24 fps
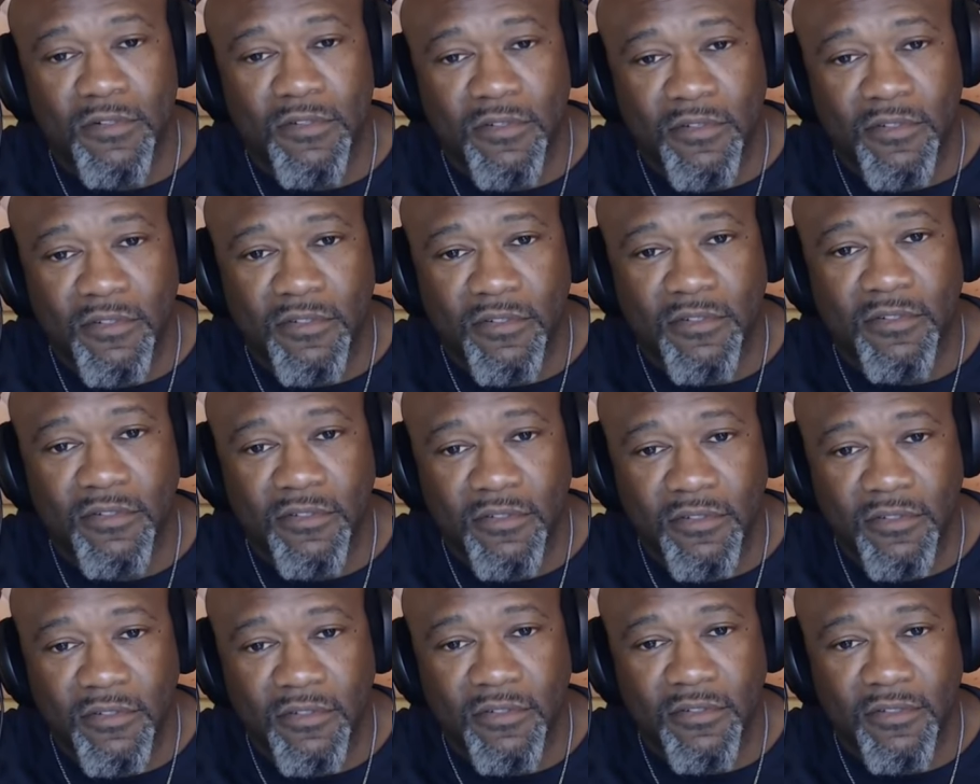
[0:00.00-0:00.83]

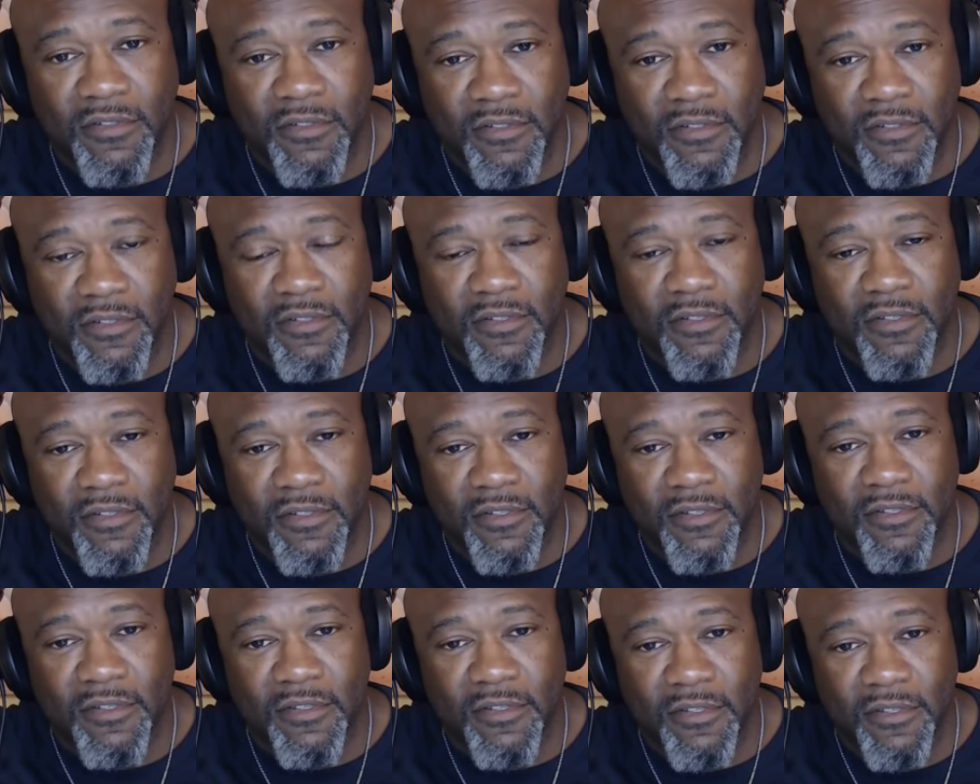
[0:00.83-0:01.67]

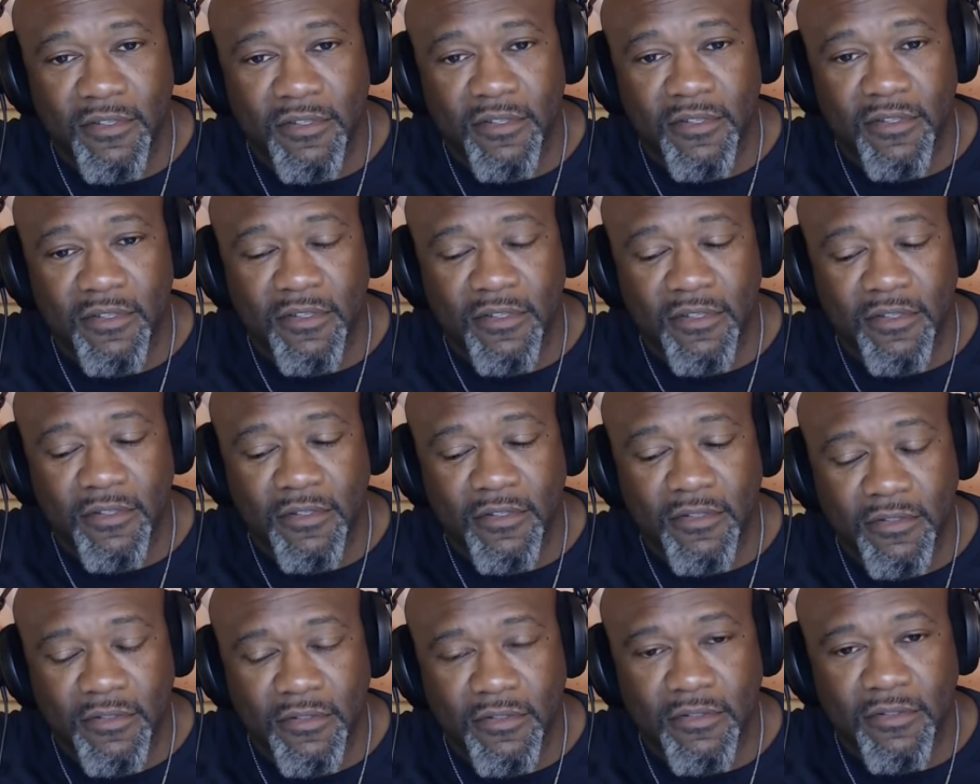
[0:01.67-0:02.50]

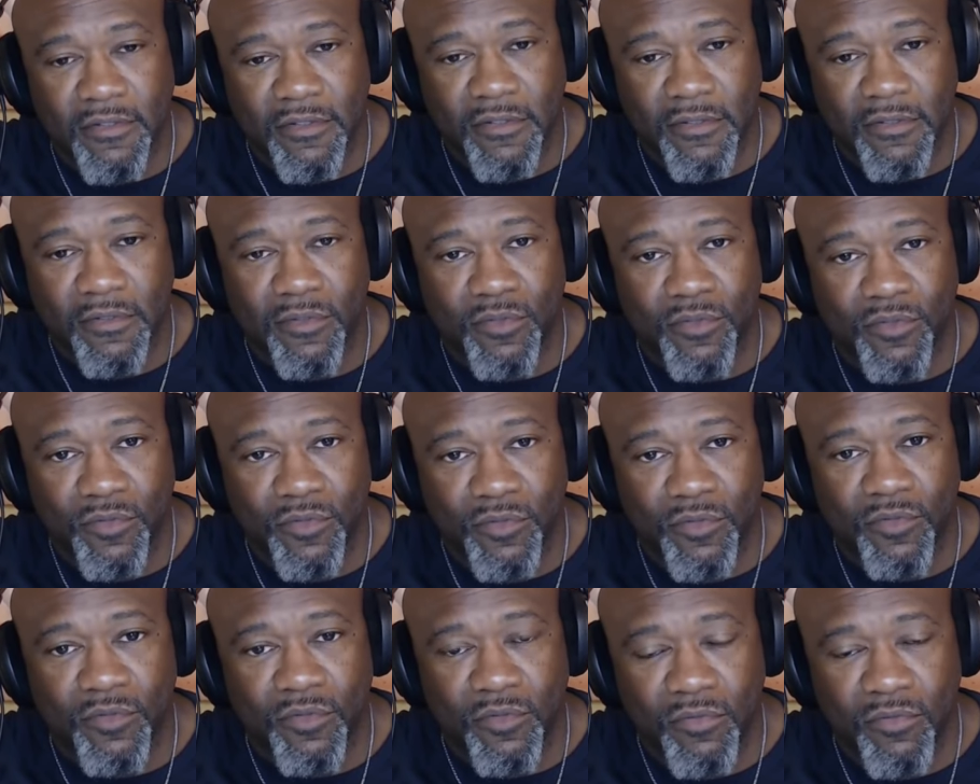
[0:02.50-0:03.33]

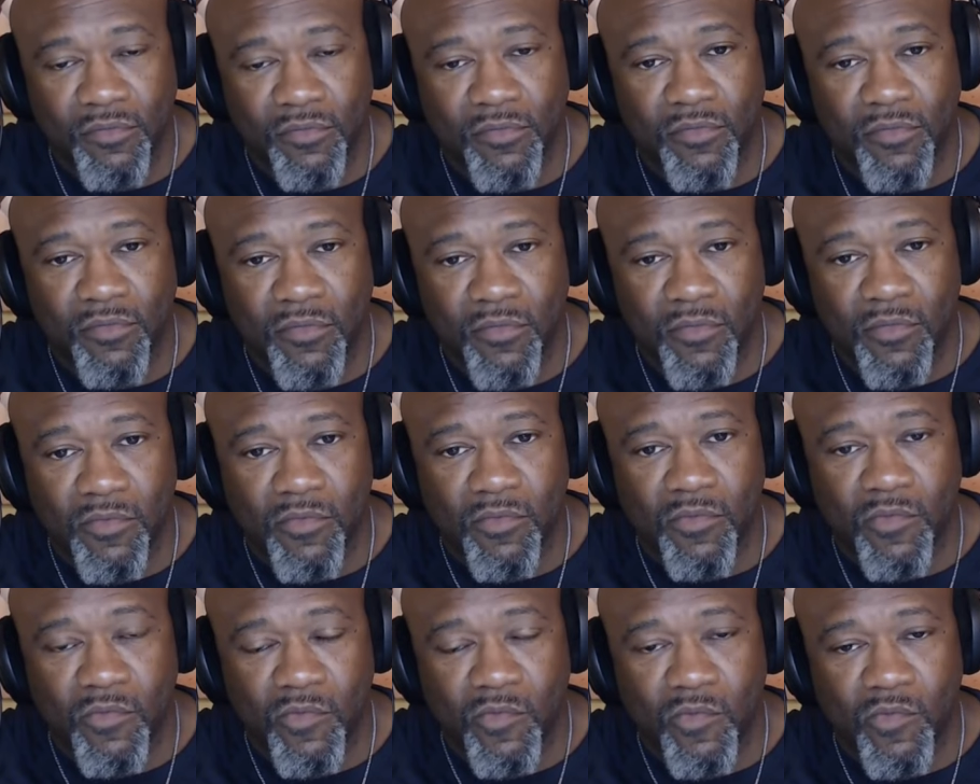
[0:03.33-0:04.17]

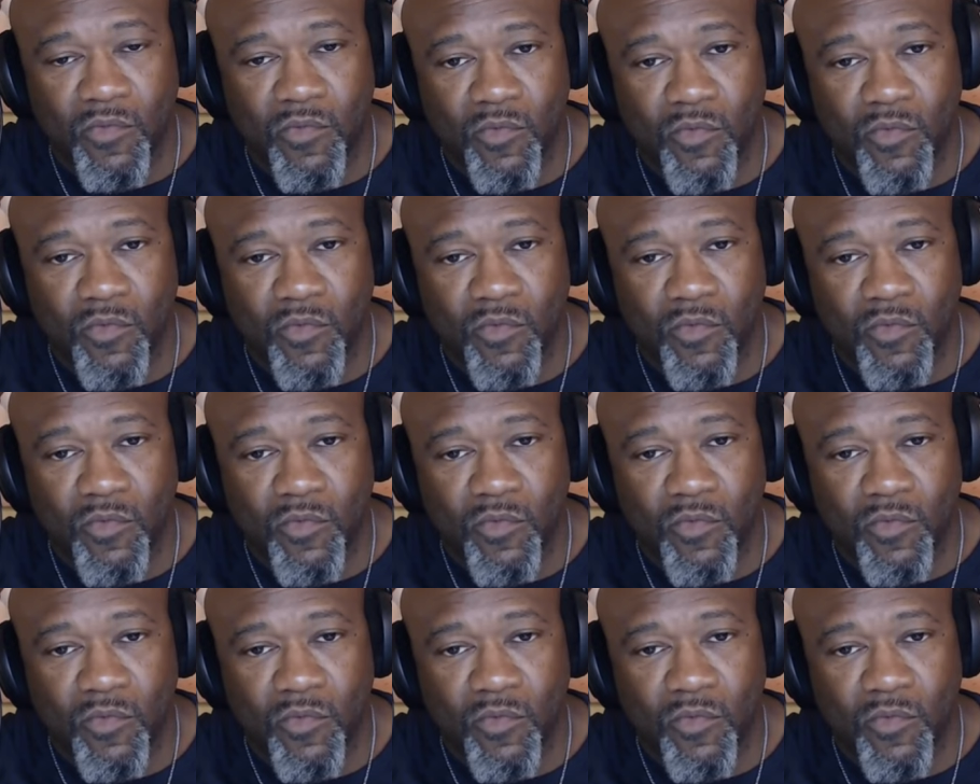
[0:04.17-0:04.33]
(silent)